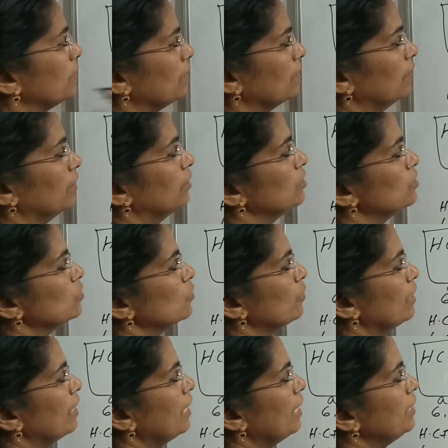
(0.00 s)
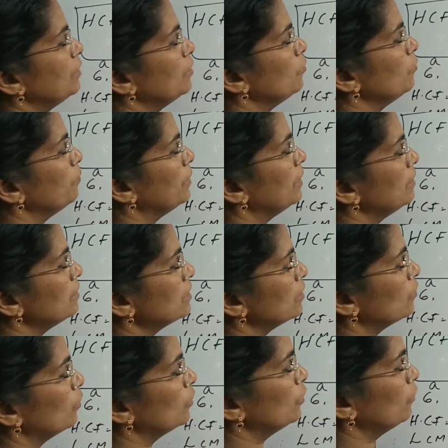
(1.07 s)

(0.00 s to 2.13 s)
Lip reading: B. So A into B is equal